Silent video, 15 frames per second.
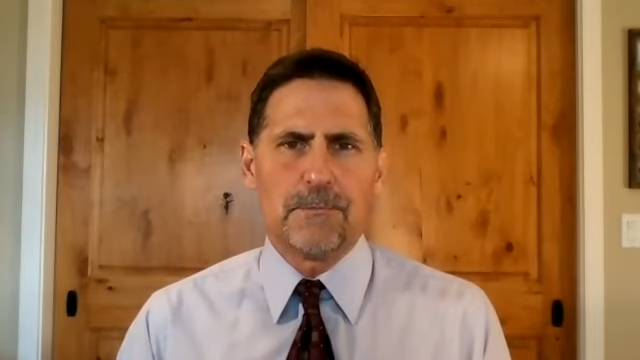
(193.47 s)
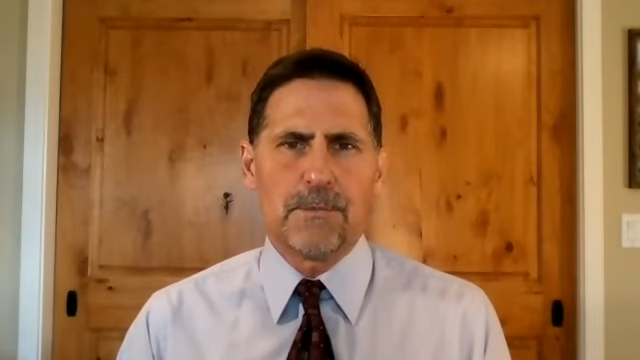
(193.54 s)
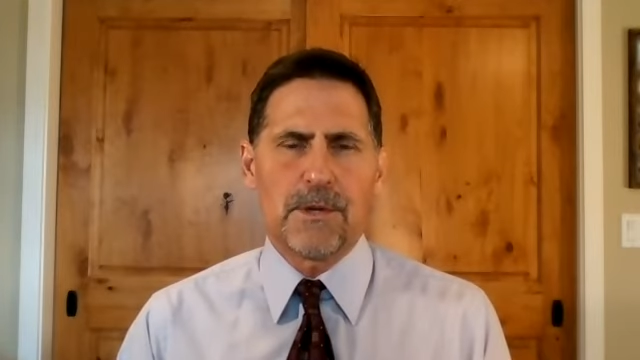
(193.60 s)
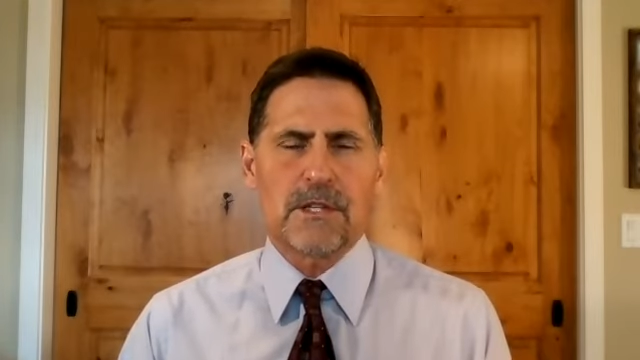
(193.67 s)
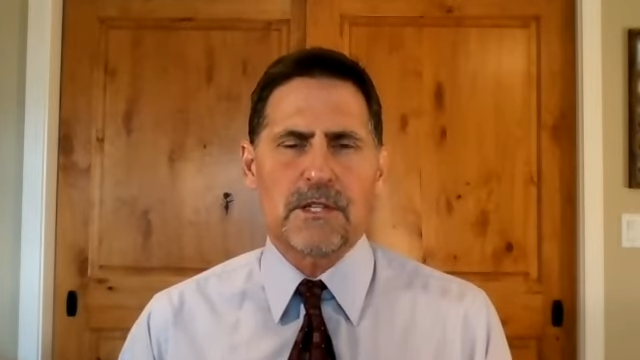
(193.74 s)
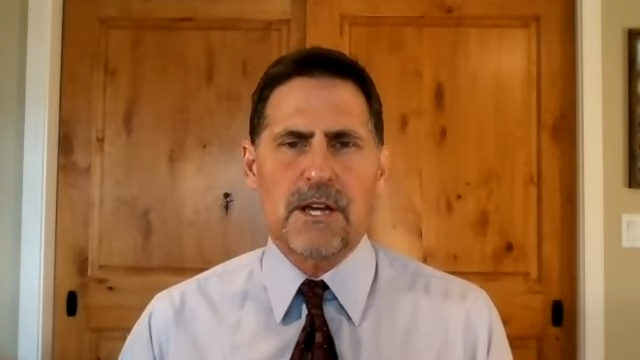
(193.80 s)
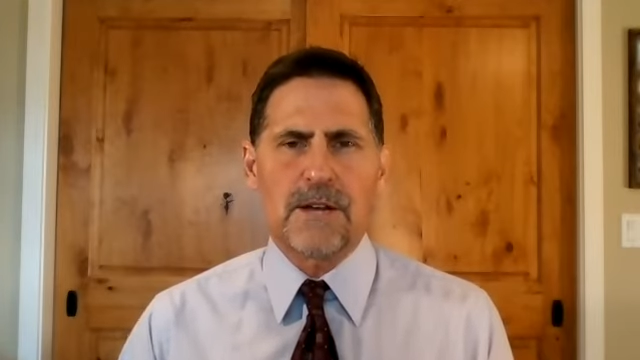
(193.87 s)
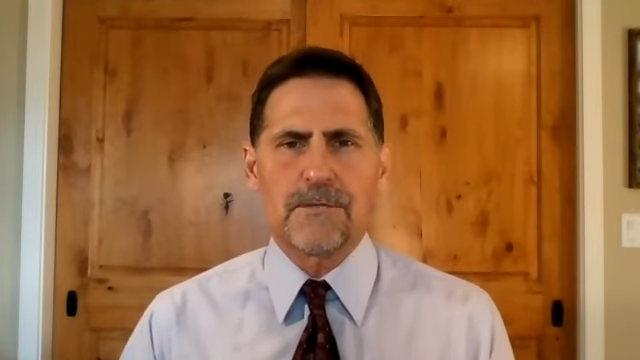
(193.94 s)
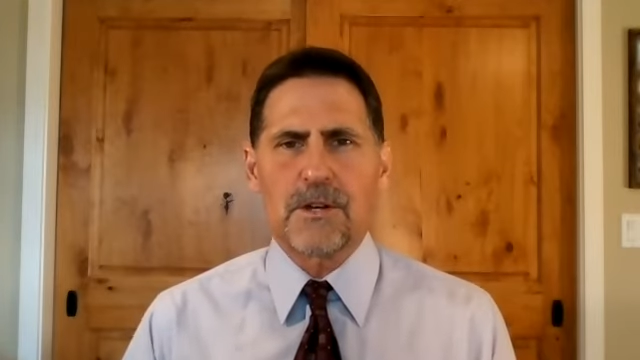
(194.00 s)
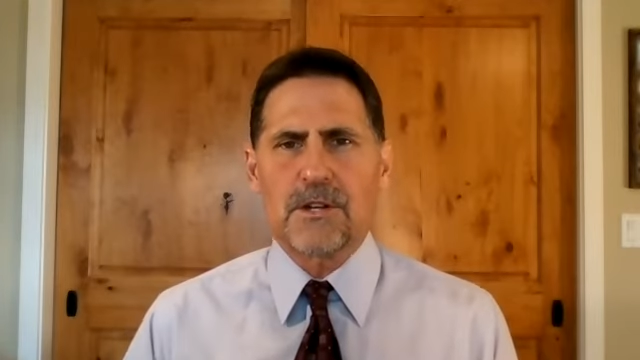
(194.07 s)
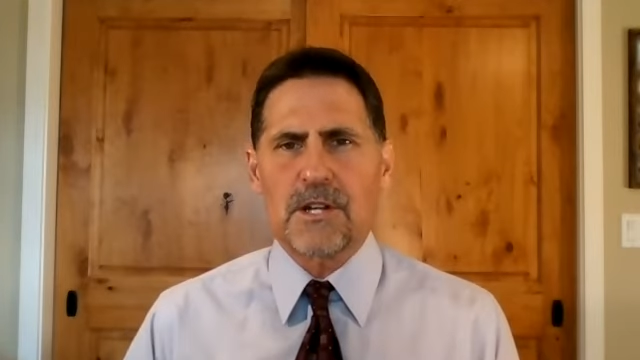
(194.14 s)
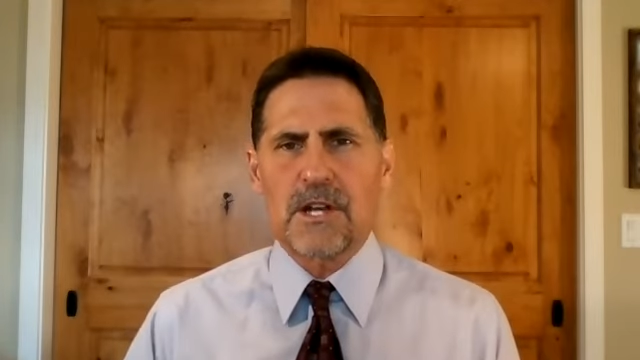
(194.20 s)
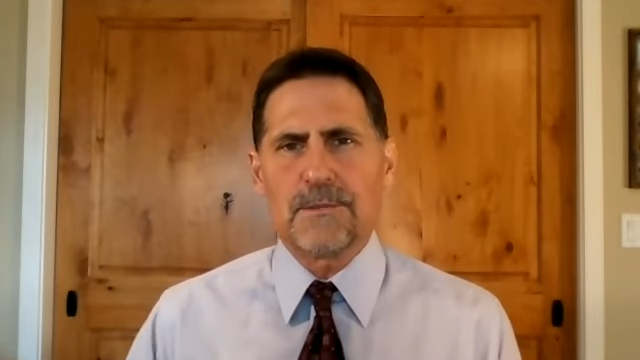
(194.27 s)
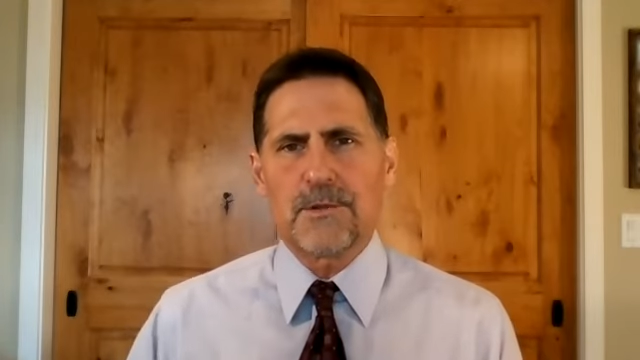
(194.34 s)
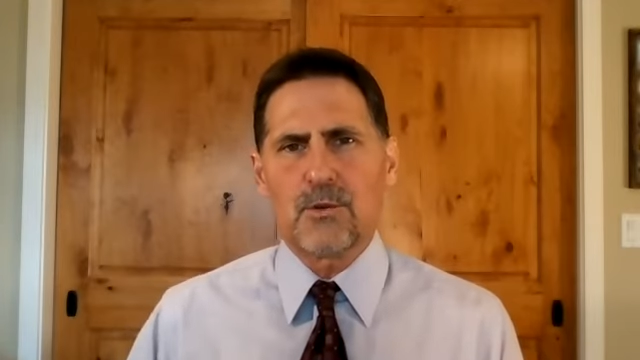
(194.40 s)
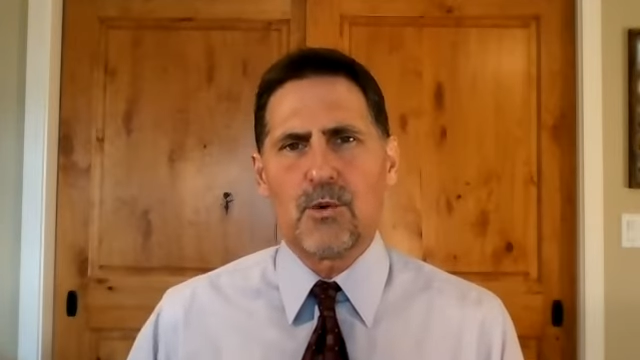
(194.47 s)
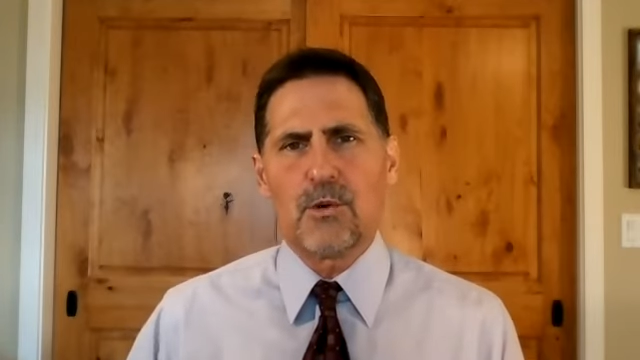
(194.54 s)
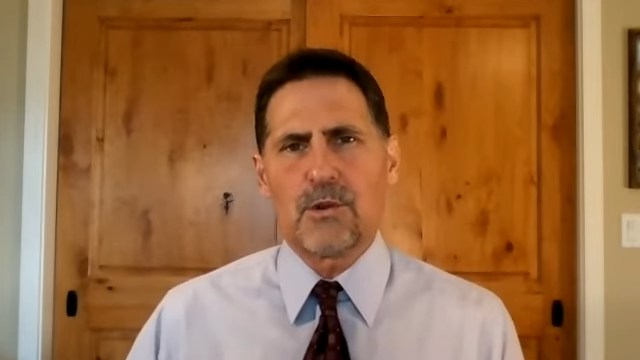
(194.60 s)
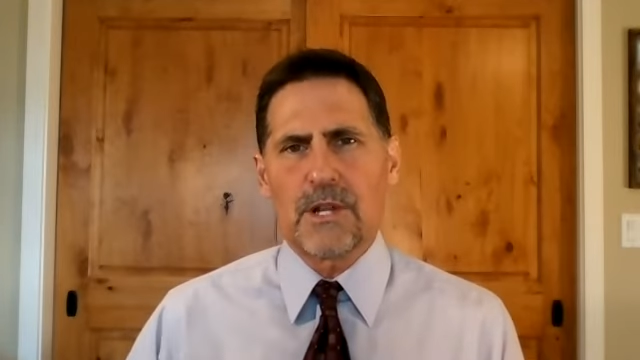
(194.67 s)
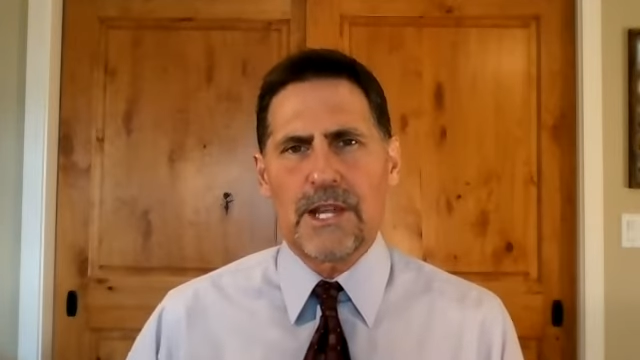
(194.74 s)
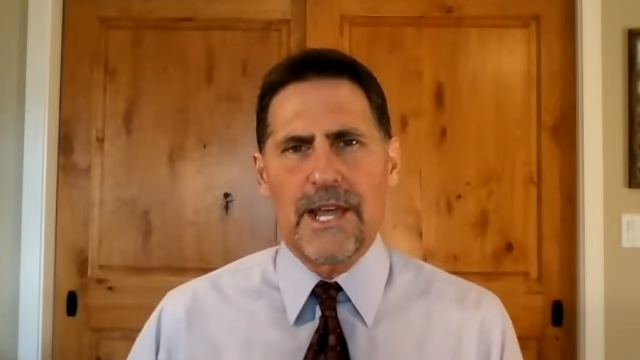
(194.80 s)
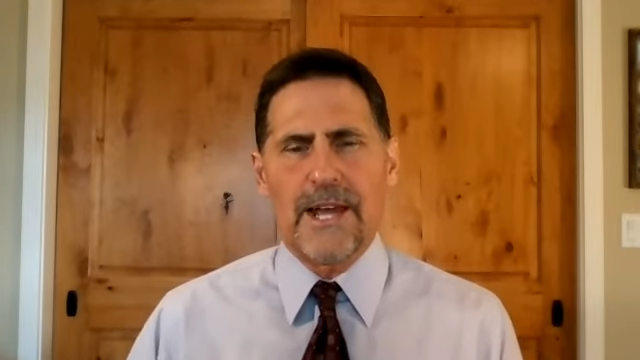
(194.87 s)
because oftentimes you
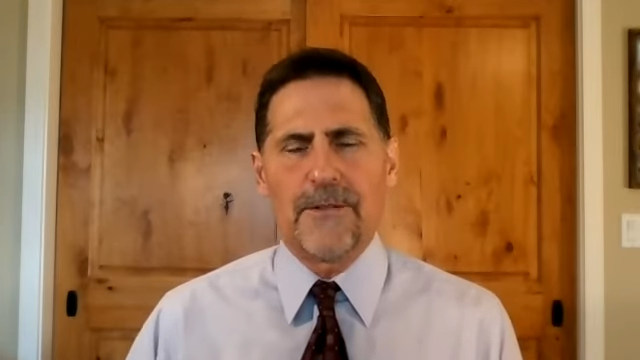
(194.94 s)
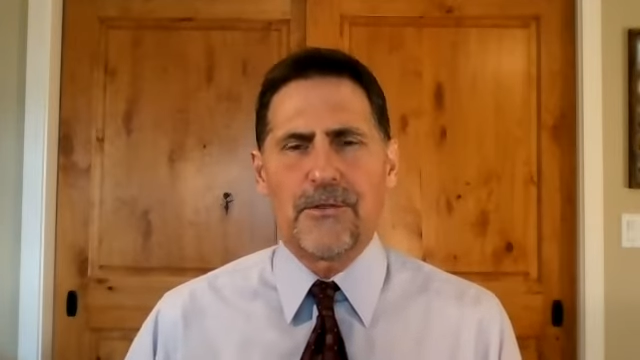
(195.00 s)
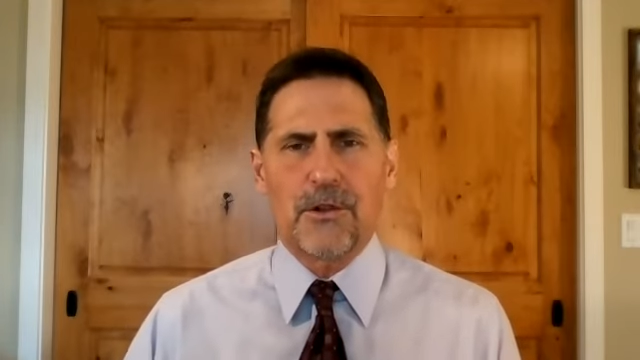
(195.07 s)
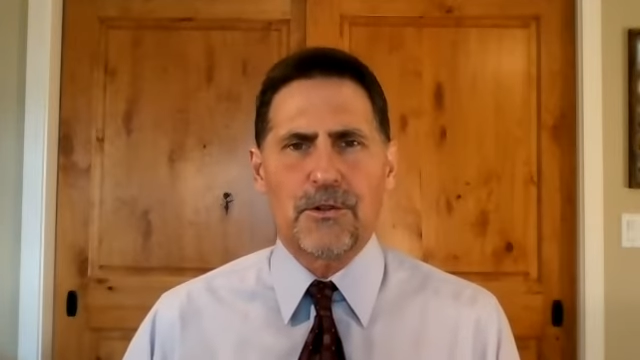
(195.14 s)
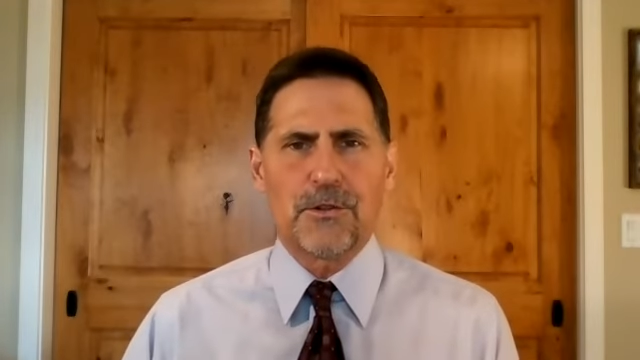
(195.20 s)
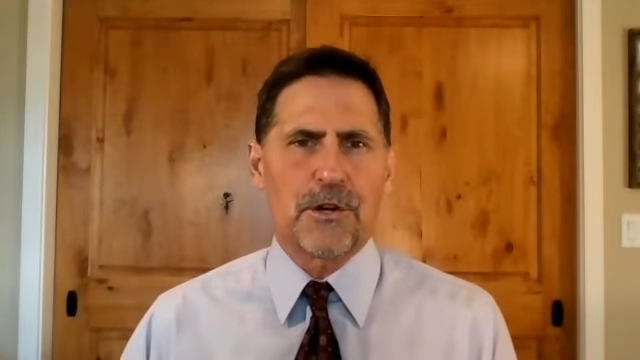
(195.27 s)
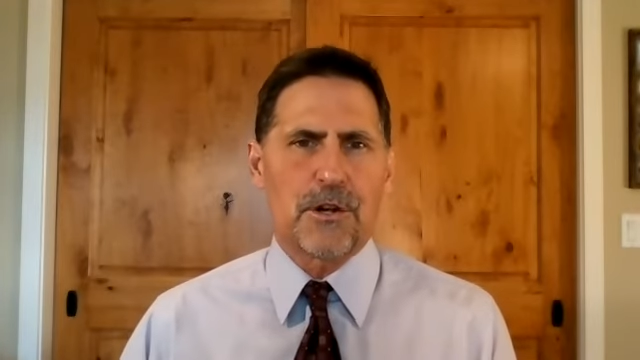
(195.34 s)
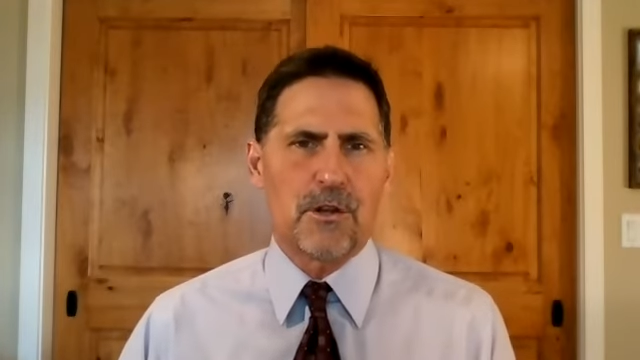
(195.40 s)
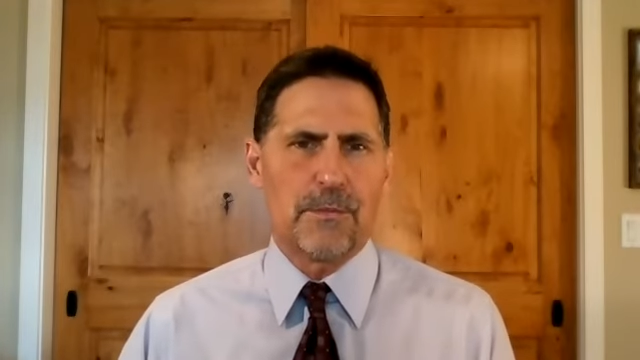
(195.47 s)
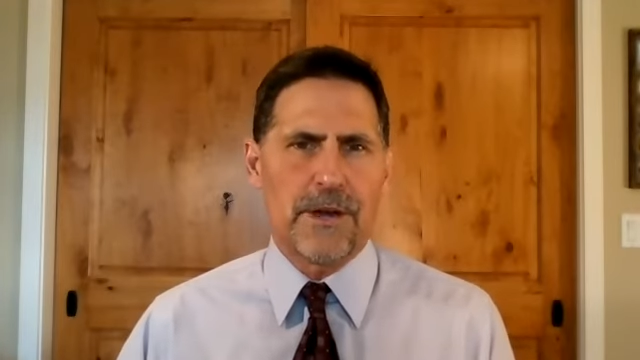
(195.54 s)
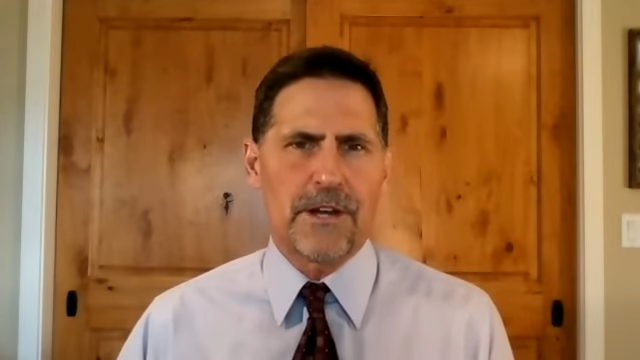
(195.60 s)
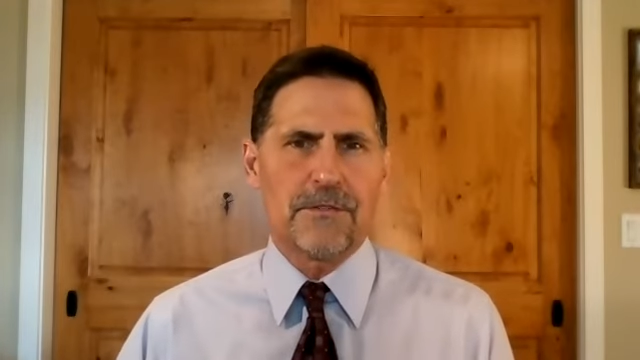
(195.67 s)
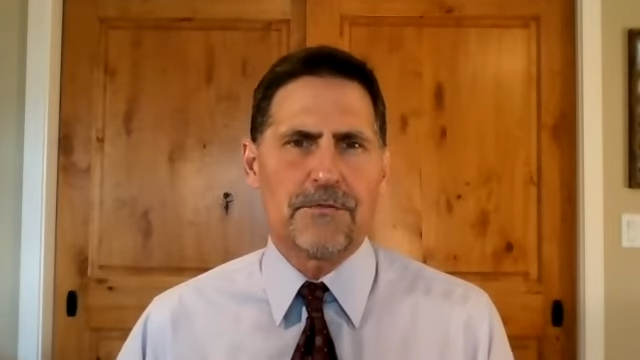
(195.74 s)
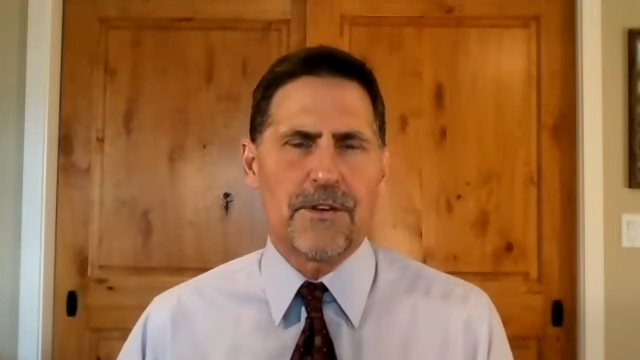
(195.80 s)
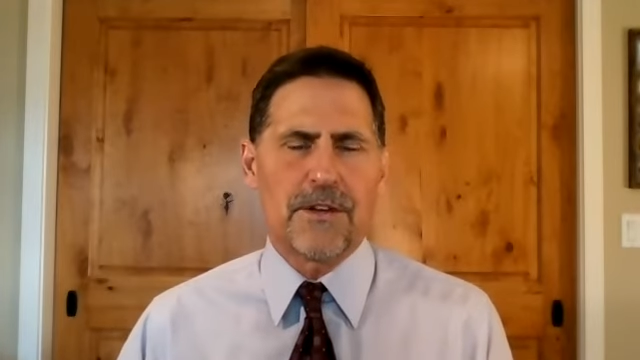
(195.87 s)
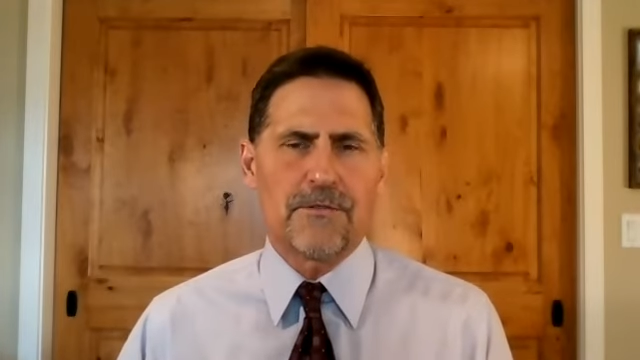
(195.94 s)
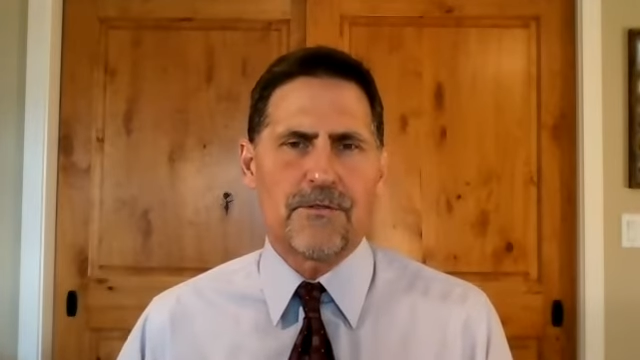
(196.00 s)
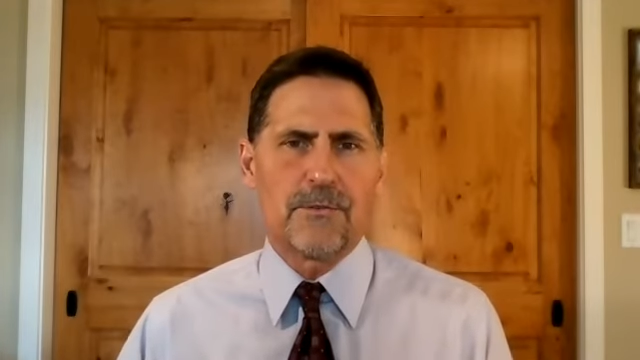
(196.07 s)
won't get the clinical benefit